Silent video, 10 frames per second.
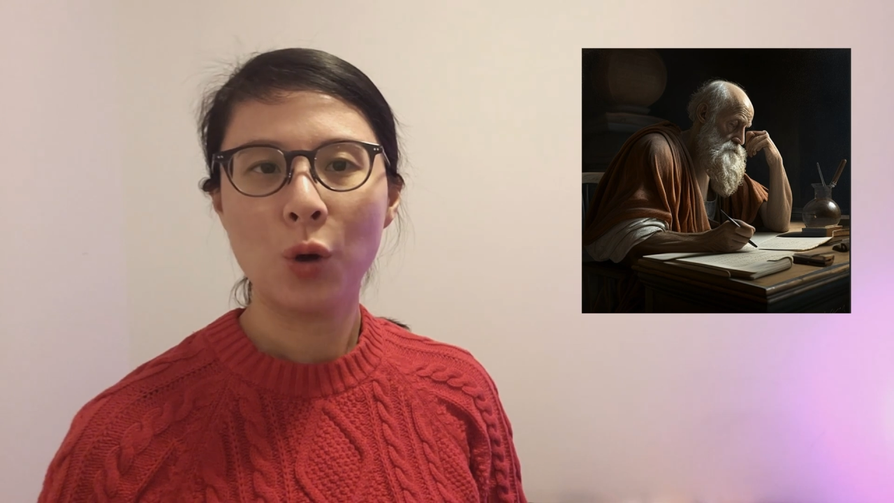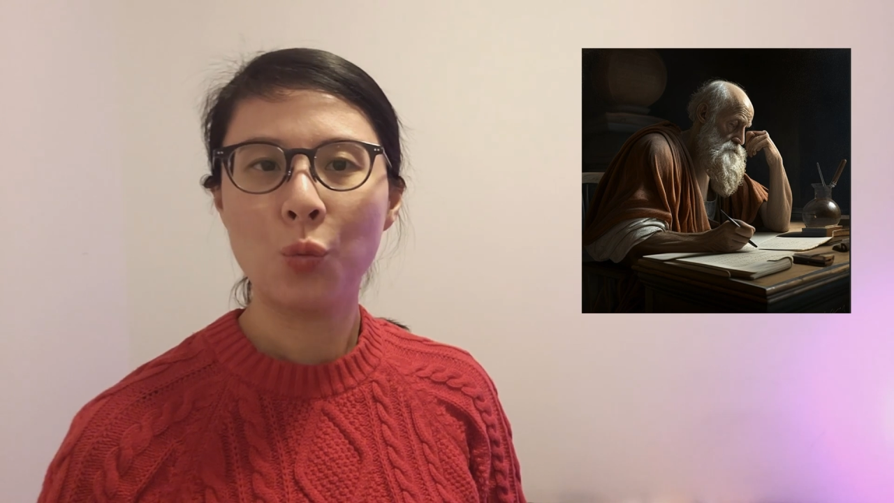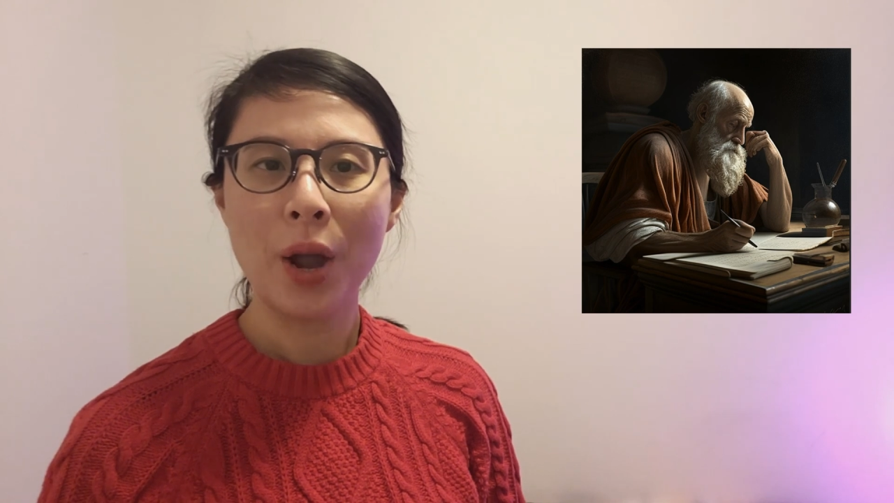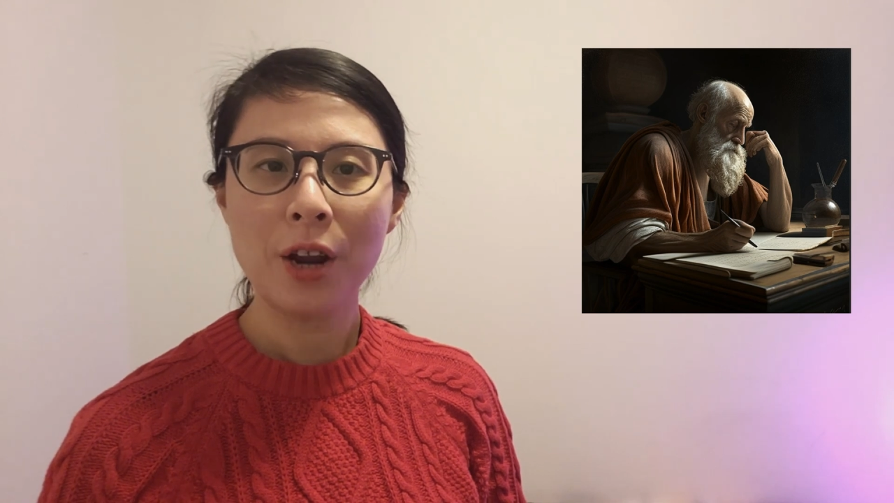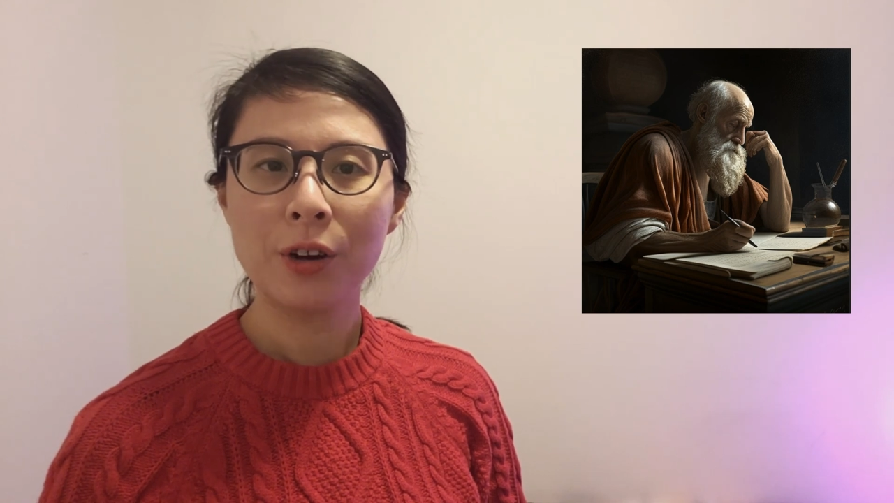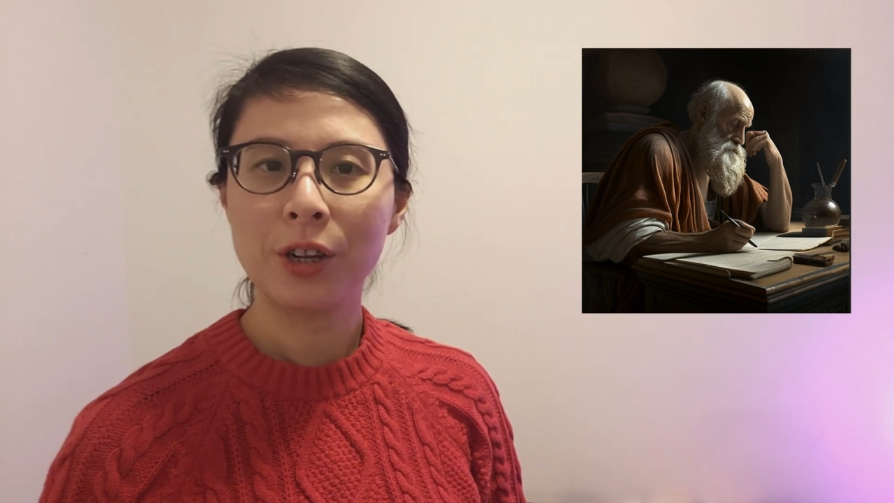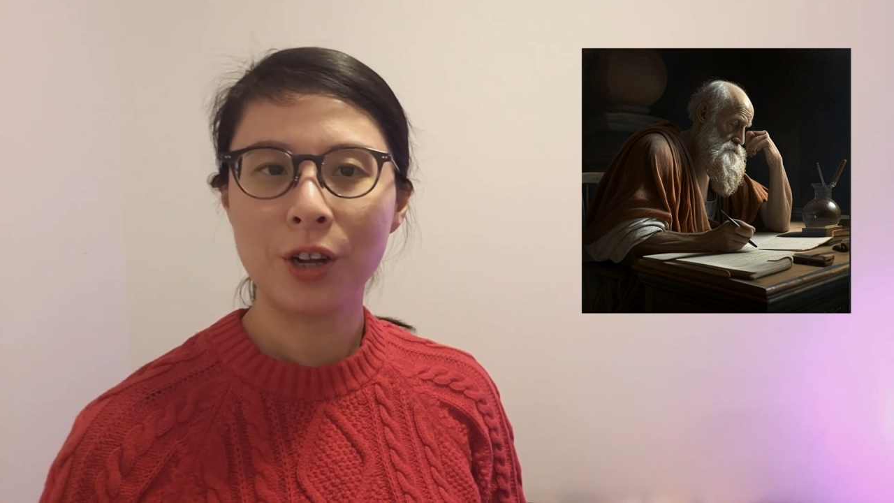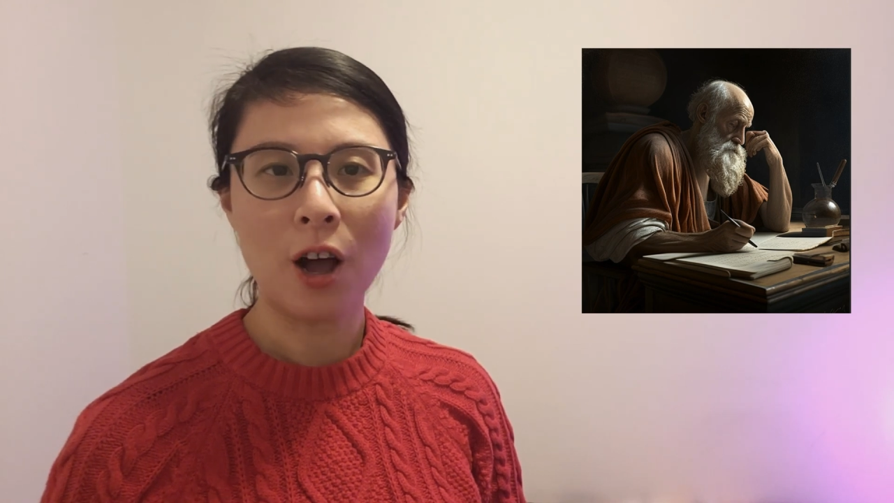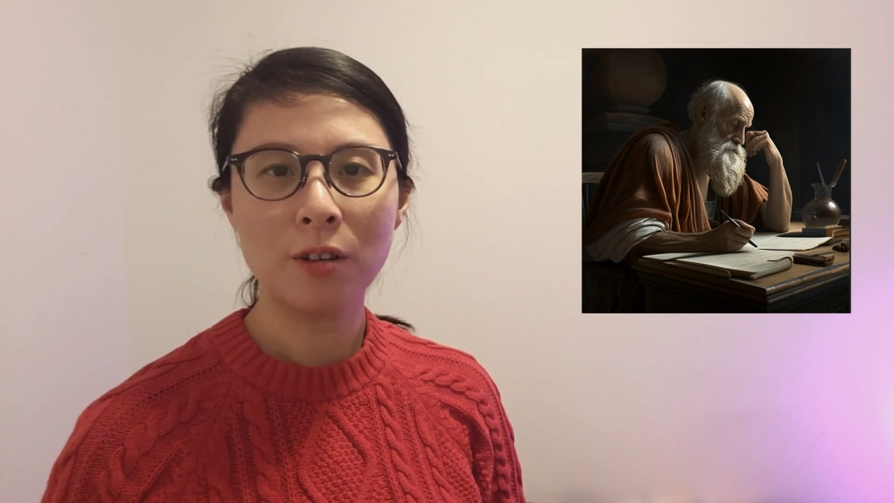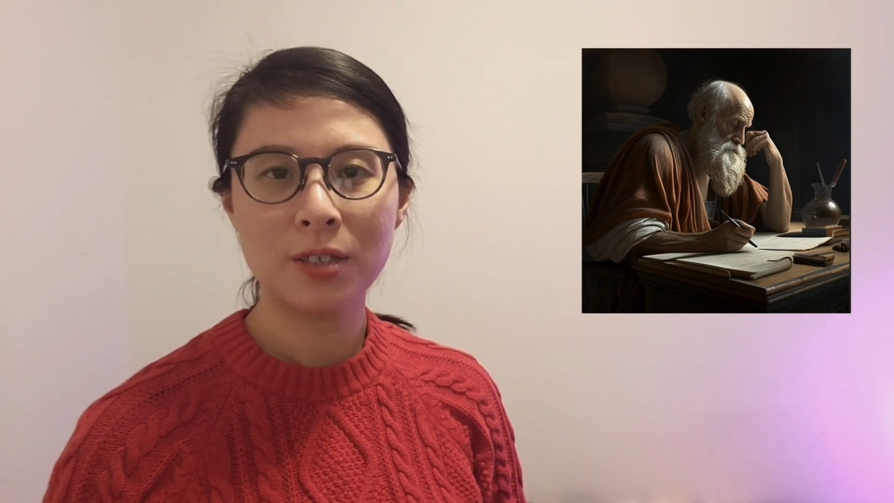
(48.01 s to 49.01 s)
where the
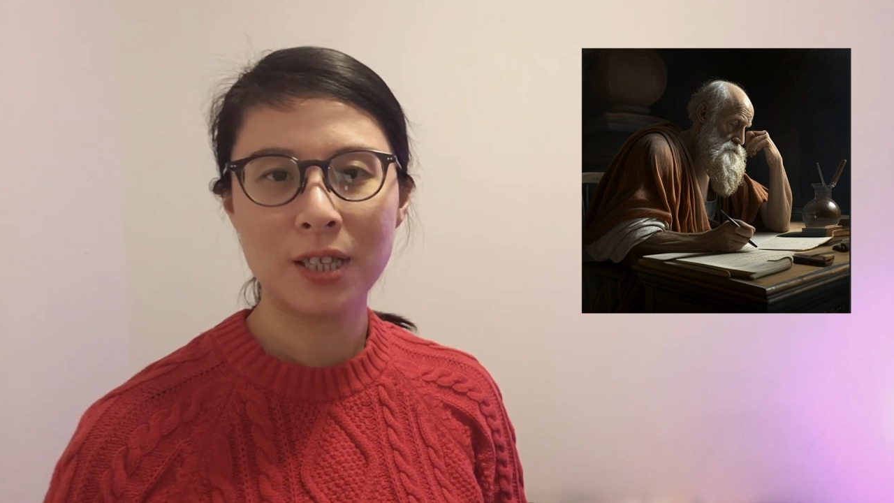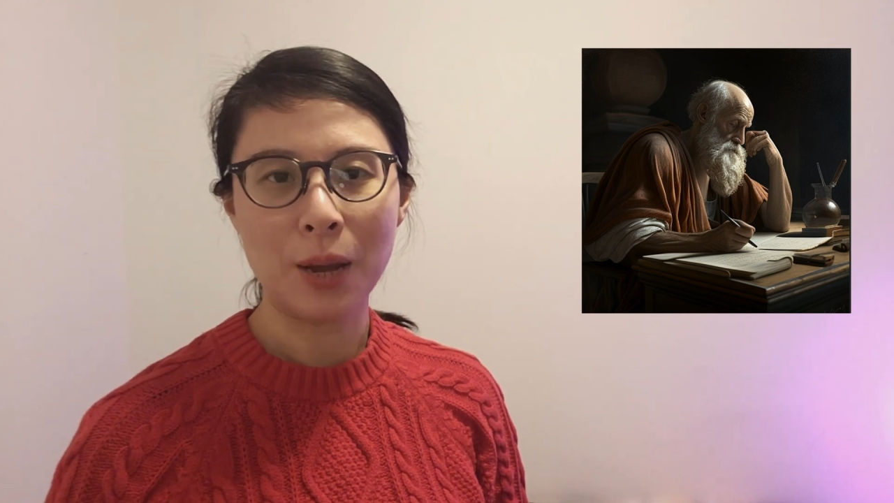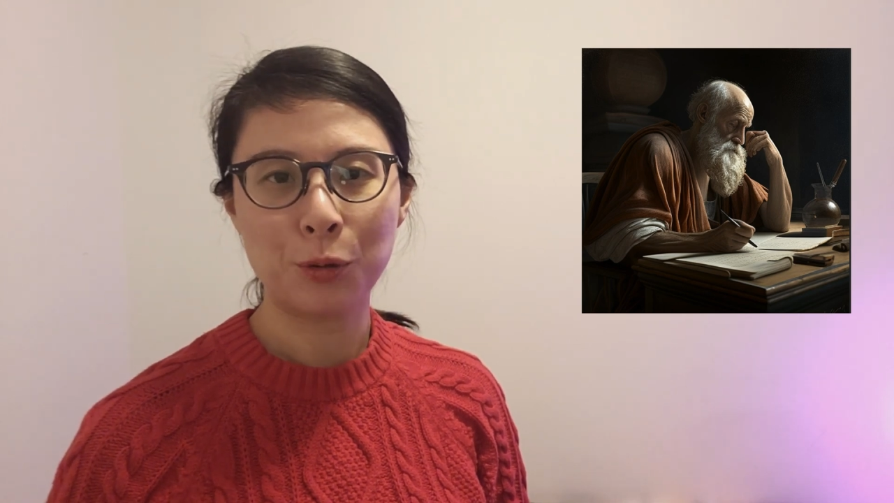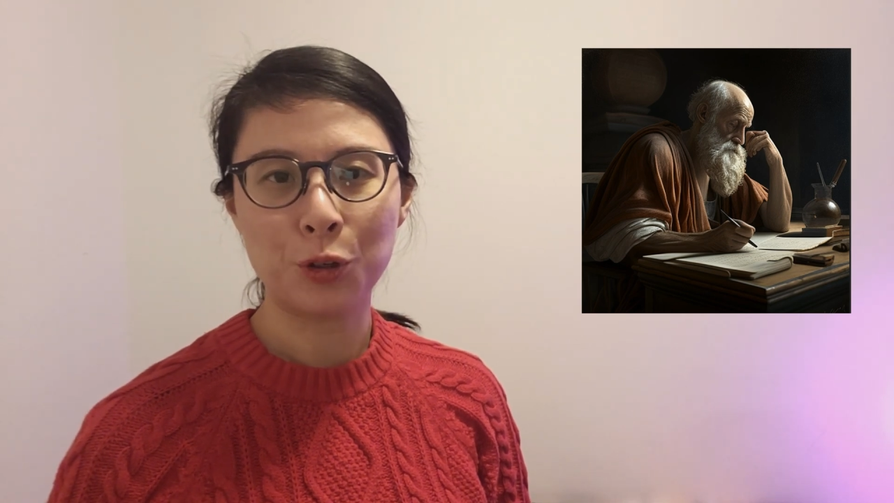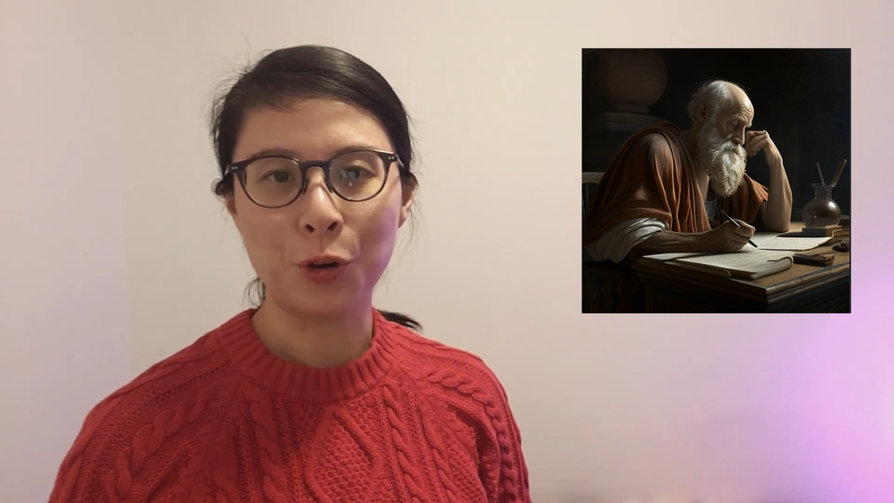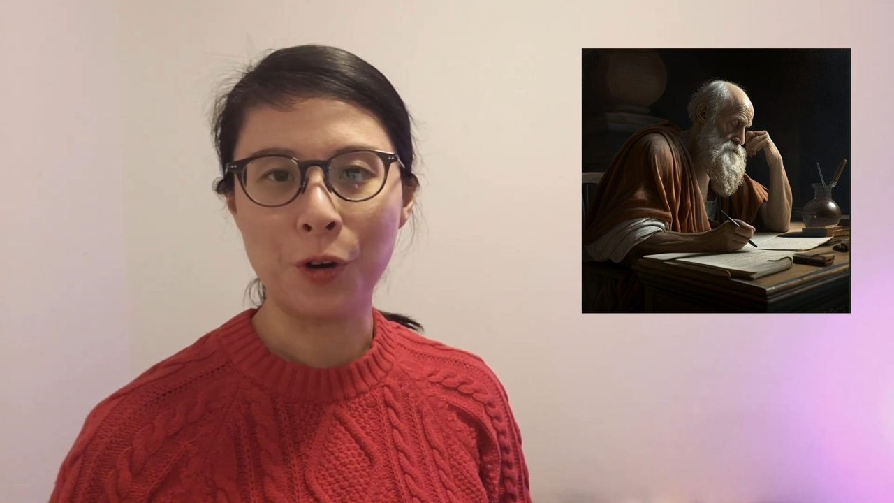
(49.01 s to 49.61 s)
concept